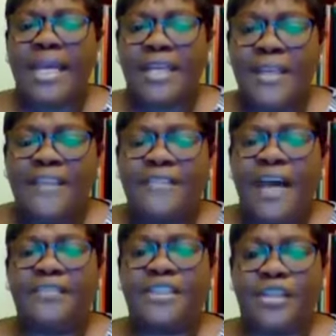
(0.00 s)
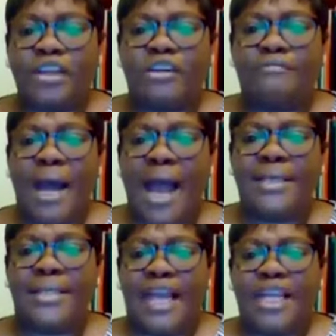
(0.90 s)
neither the son of
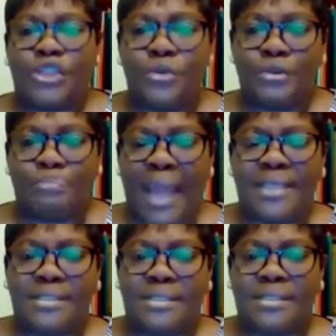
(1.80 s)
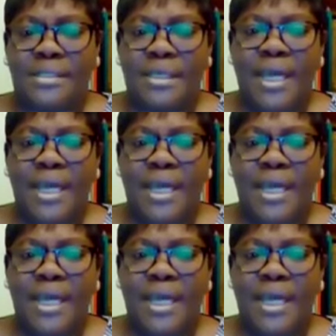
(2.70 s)
man that he should repent.